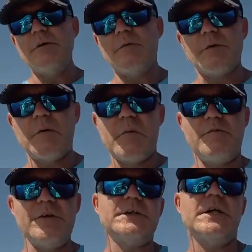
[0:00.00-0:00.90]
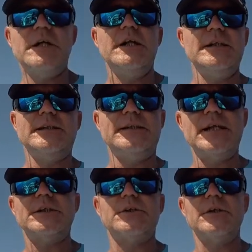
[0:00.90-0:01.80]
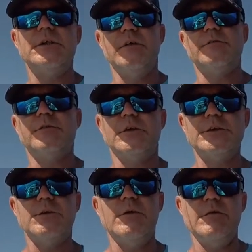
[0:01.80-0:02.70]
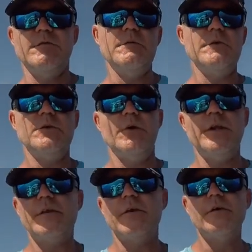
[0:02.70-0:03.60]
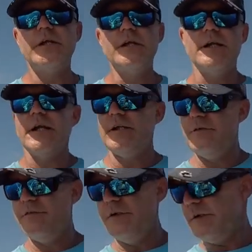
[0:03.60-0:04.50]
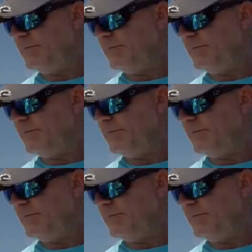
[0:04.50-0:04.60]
that we're gonna be fishing in is essentially the first reef, in between 30 and 90 feet.